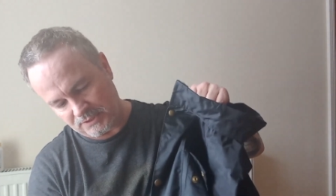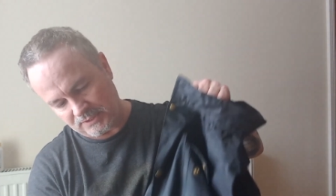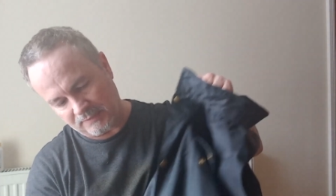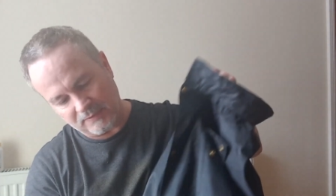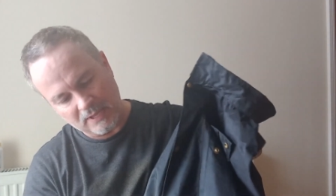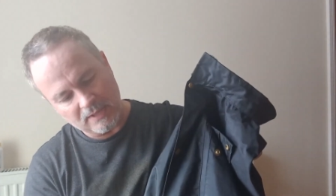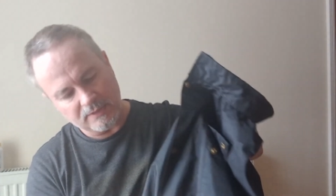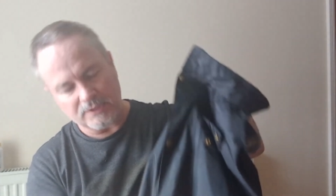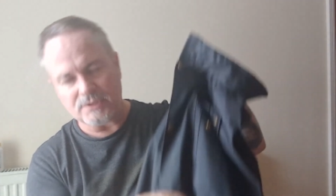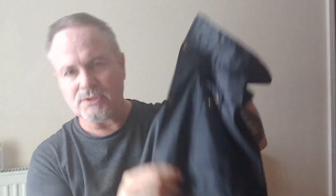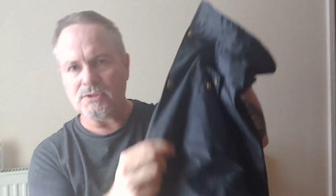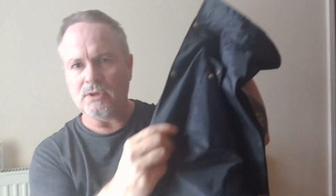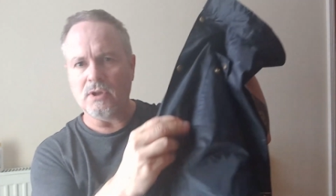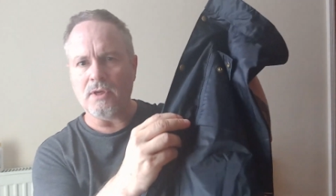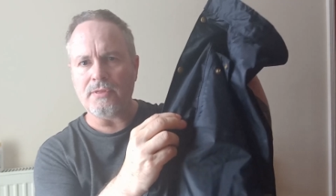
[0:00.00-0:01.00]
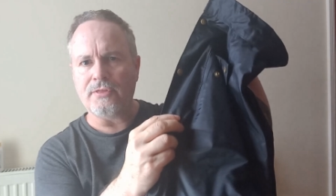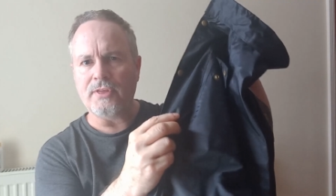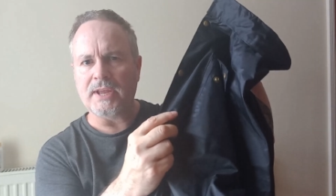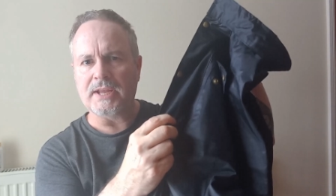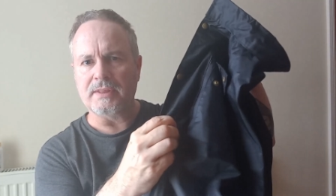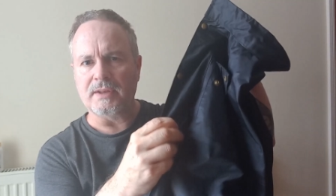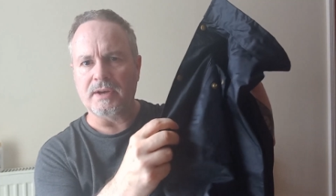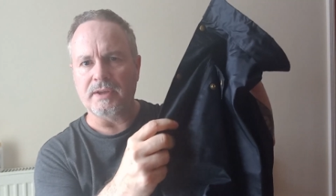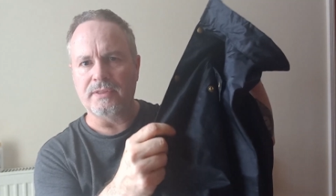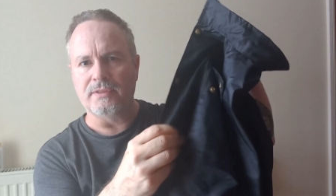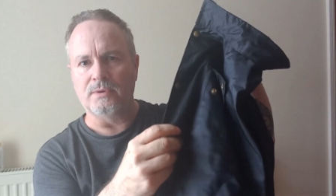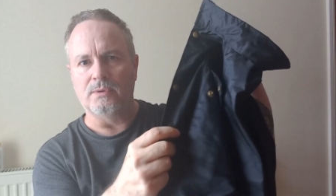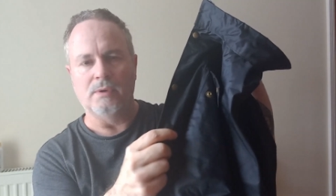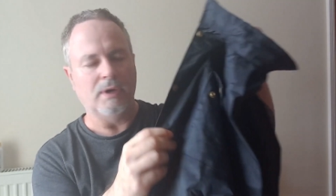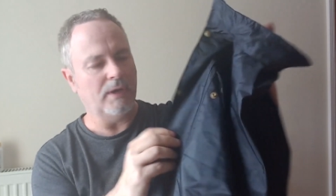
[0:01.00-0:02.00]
stuff. This is a lot thicker than I thought.